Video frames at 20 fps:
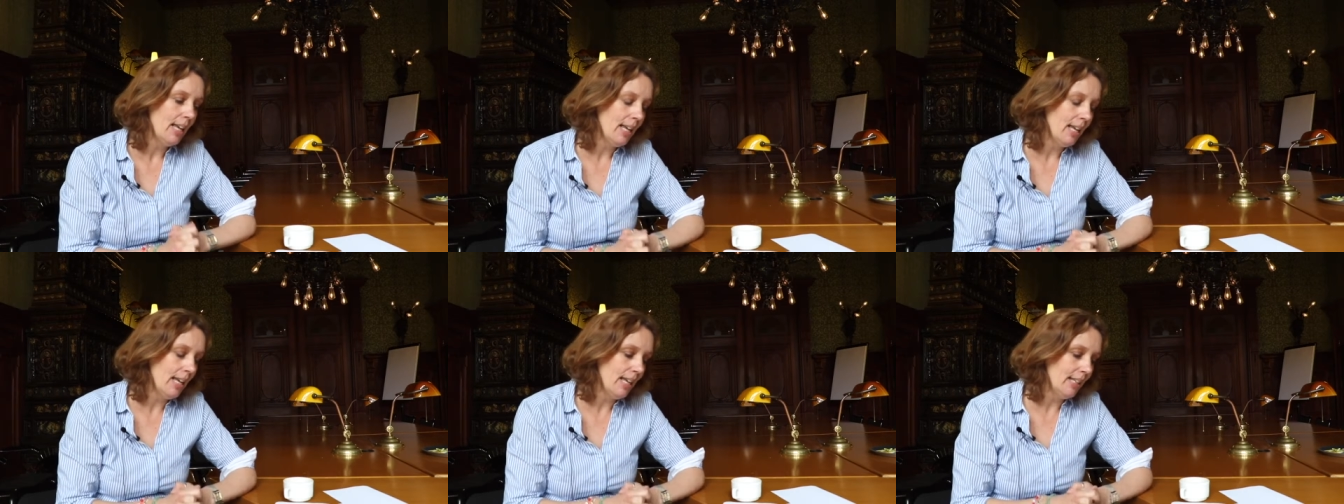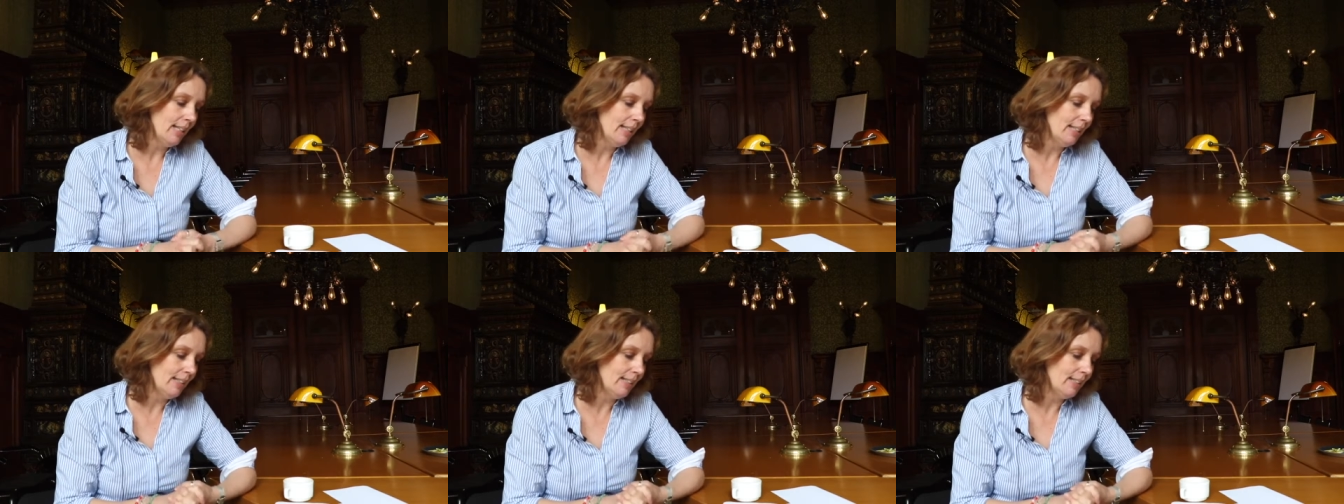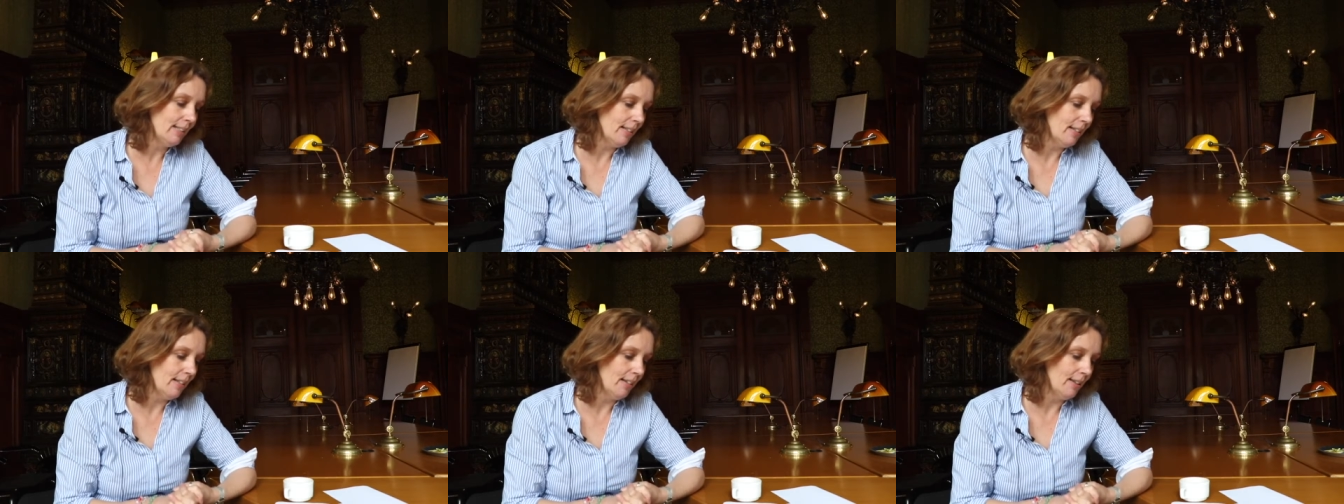And
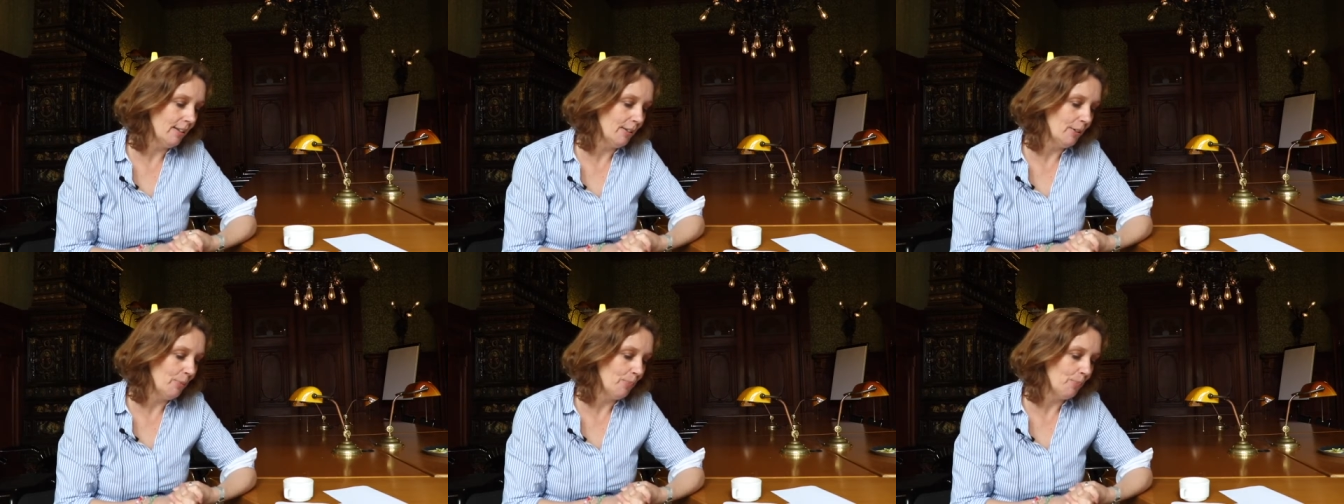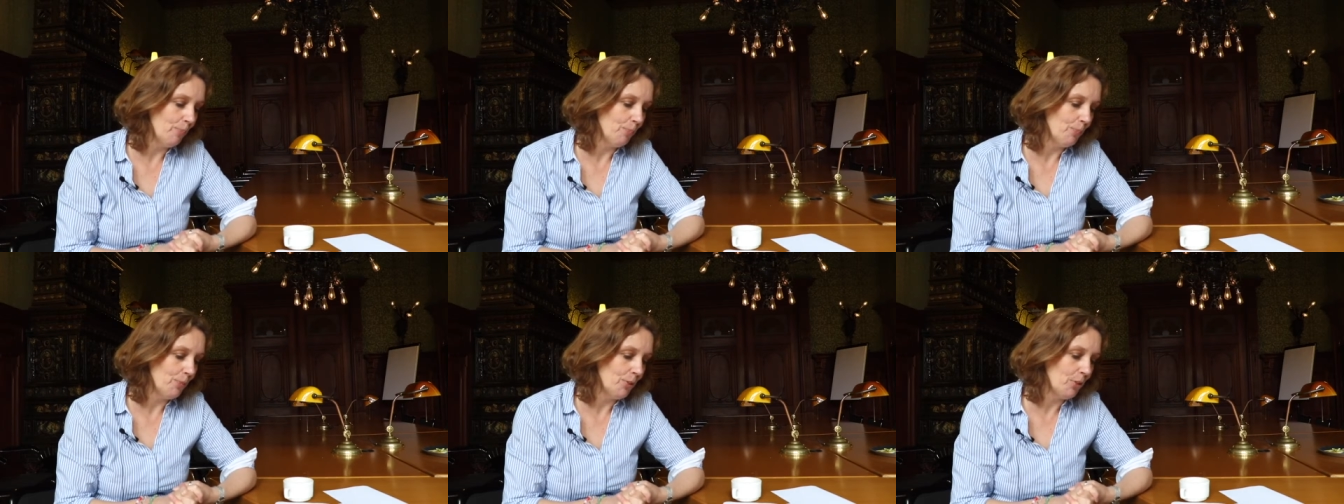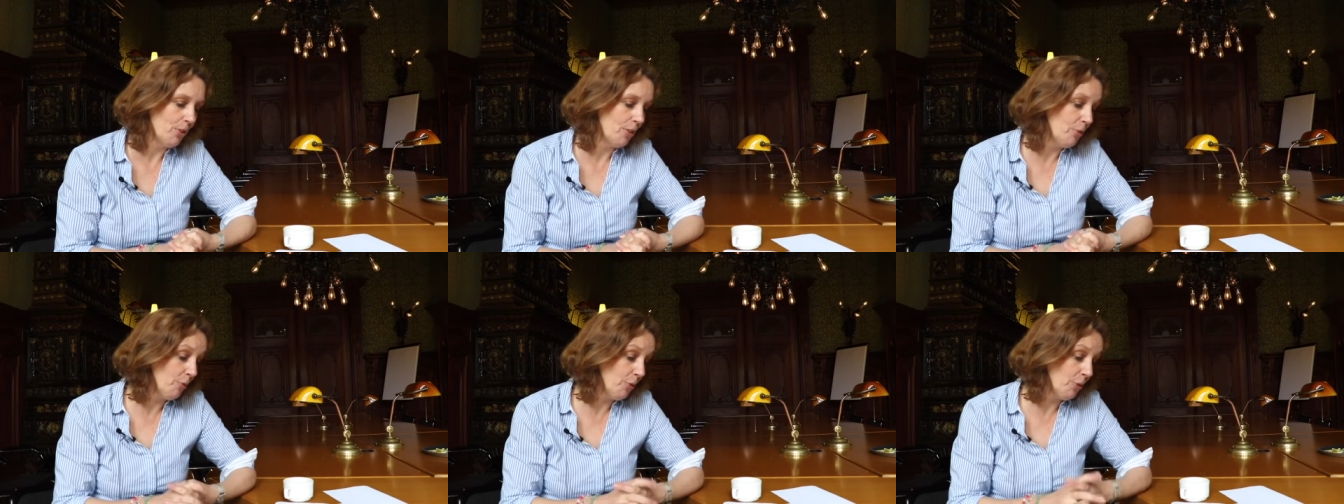um,
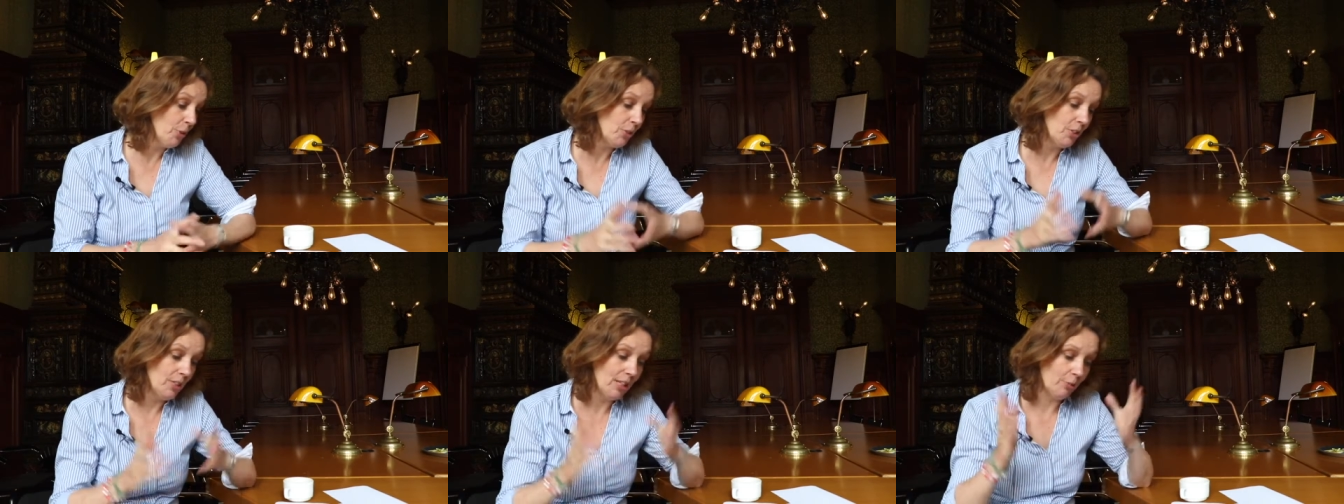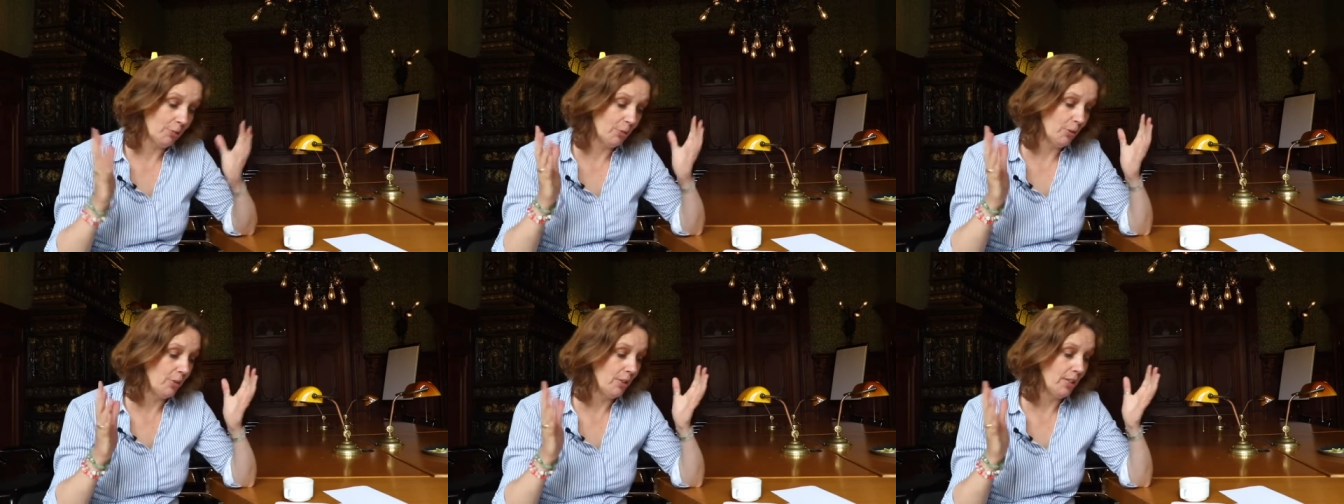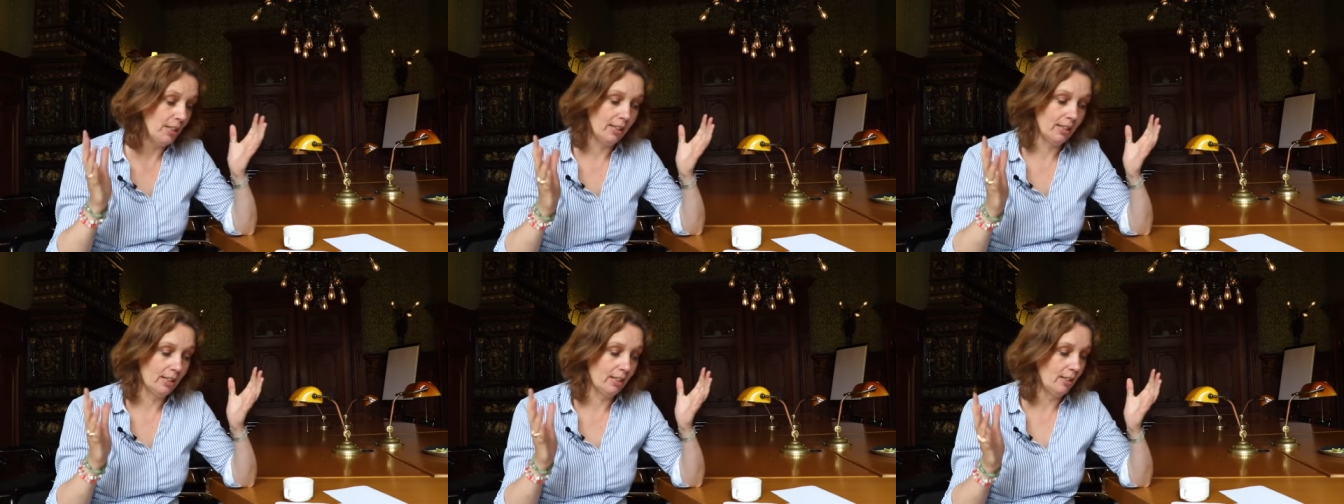so first you have to
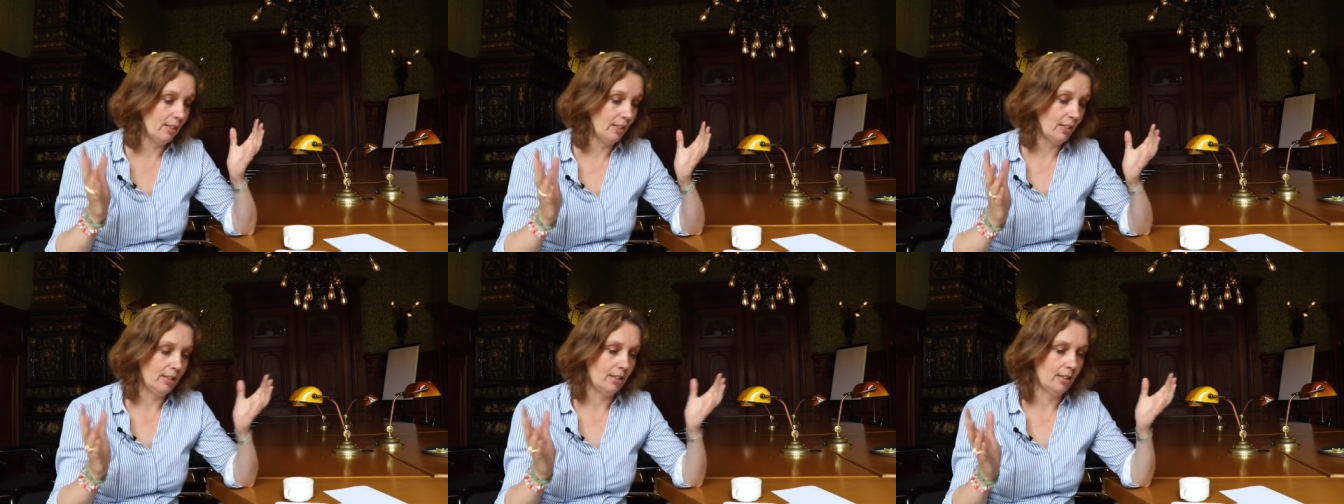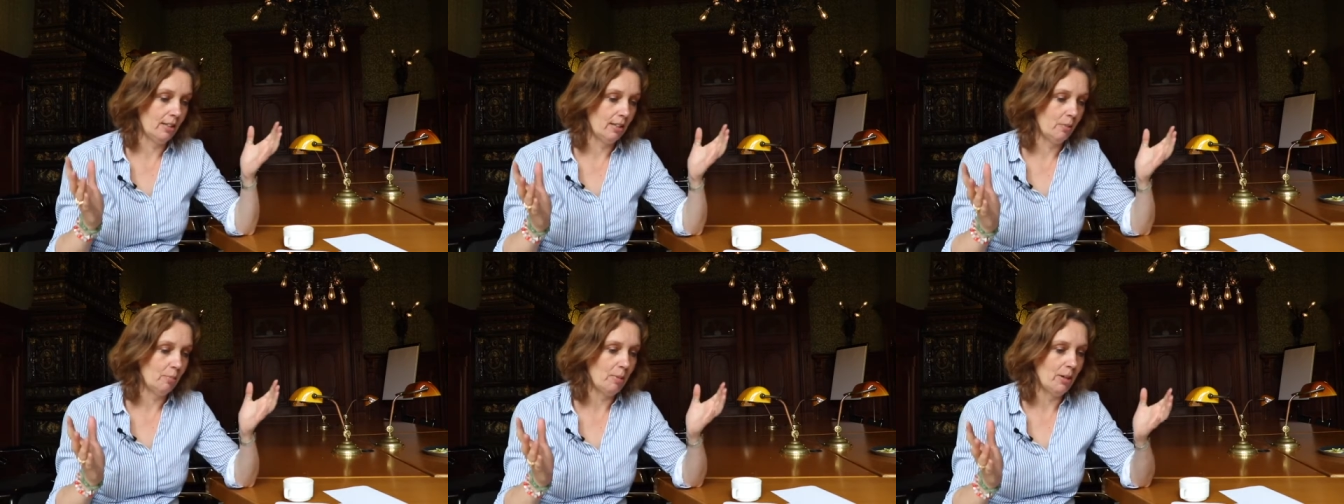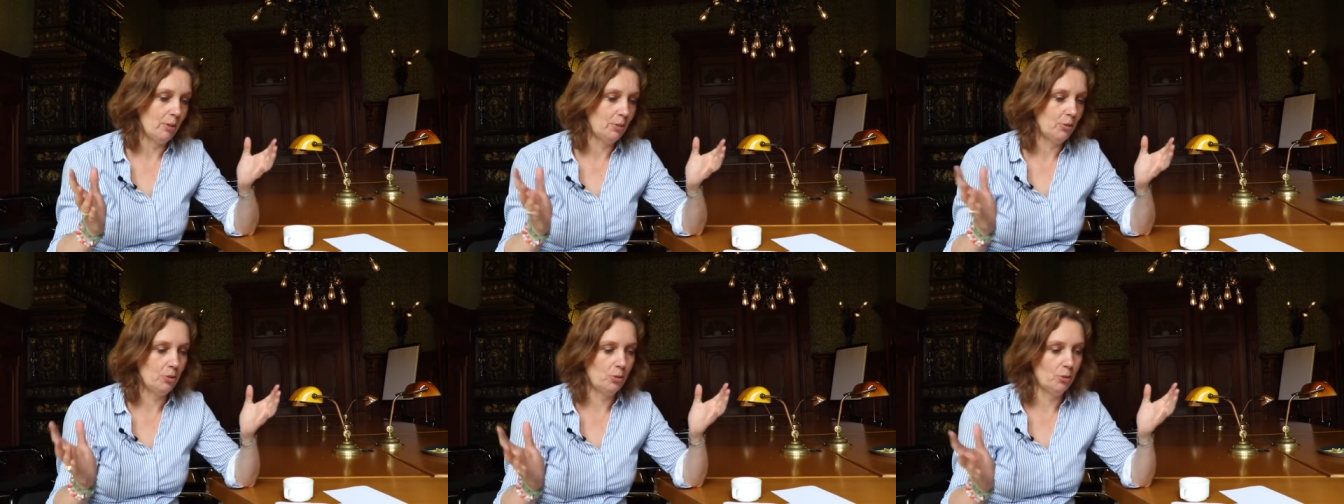think uh,
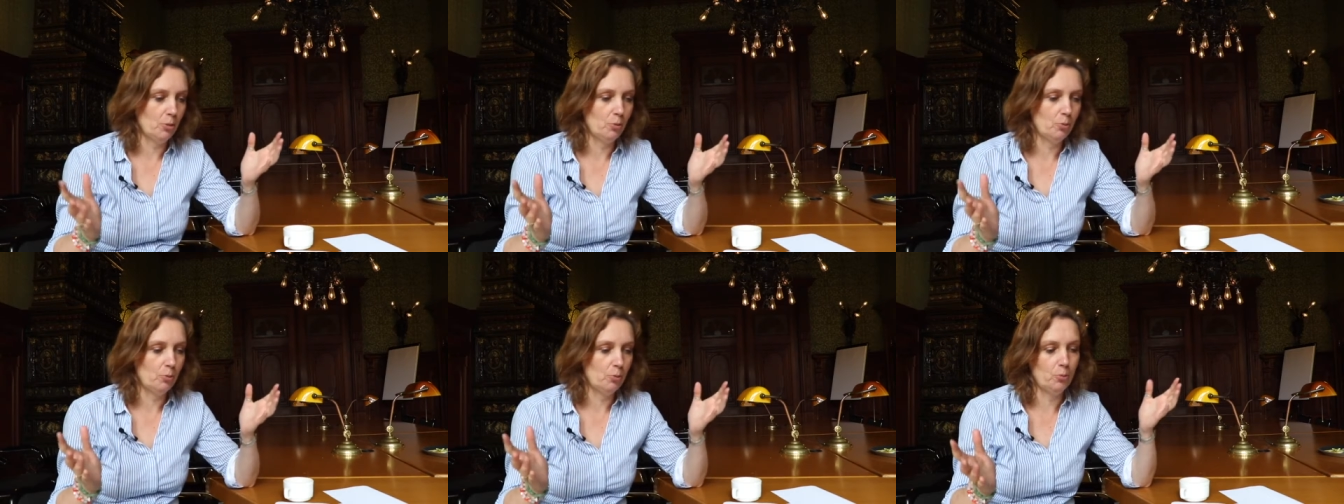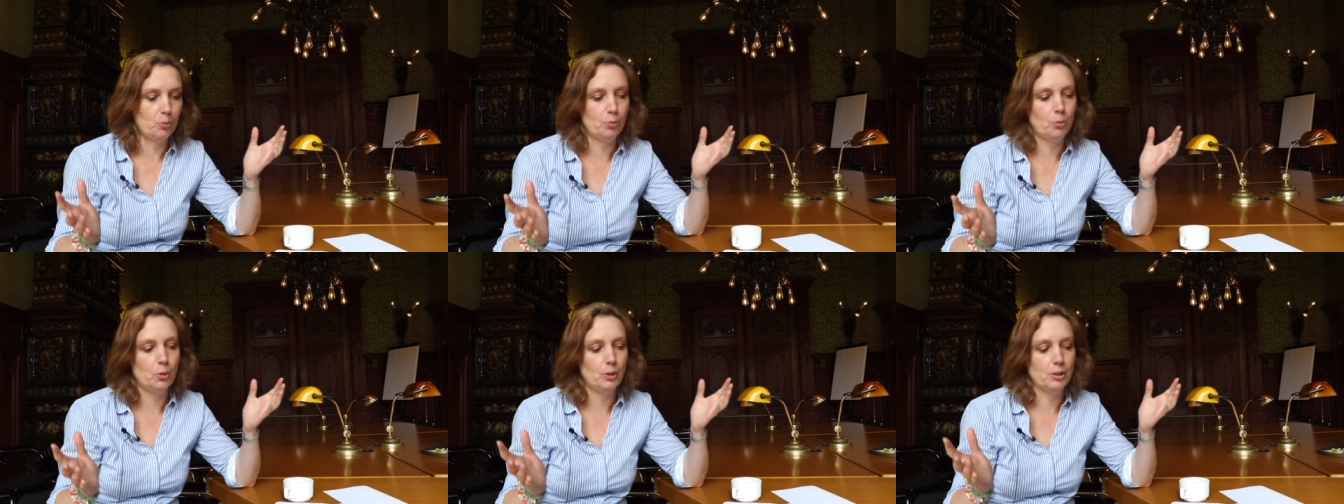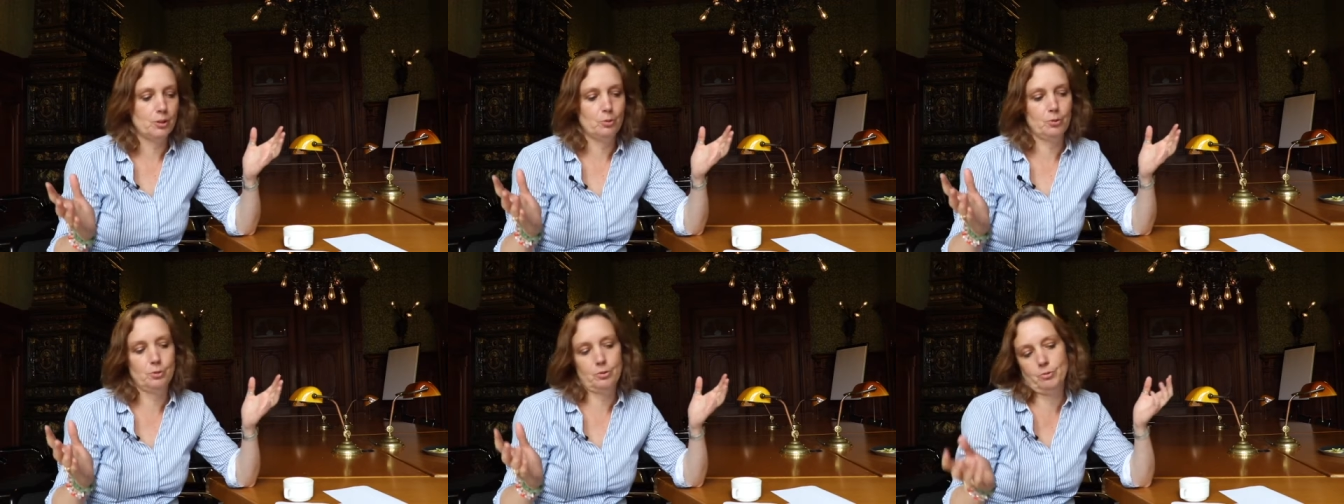about
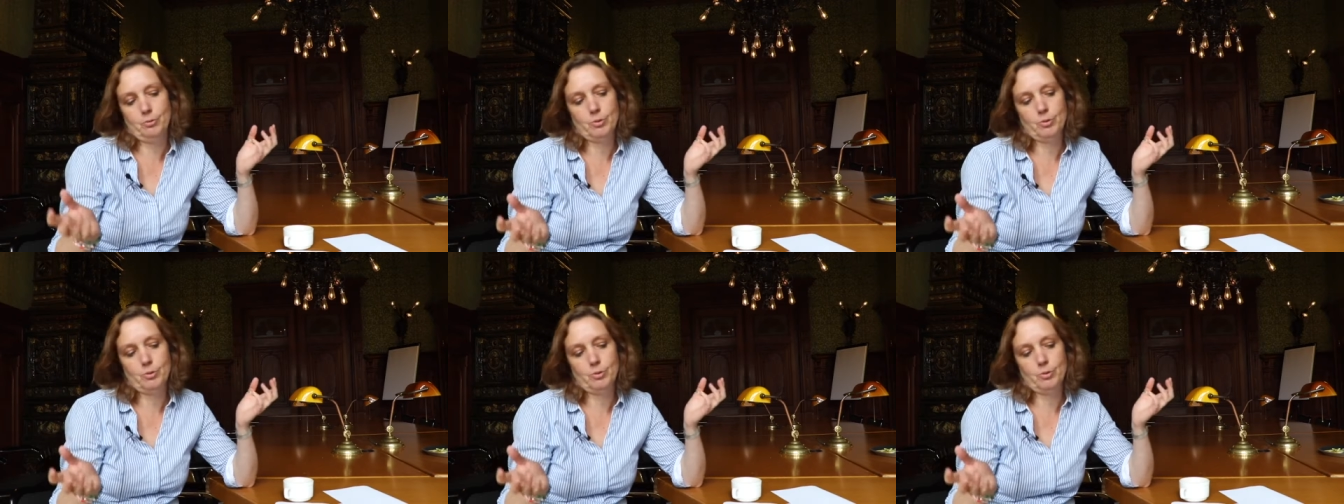what,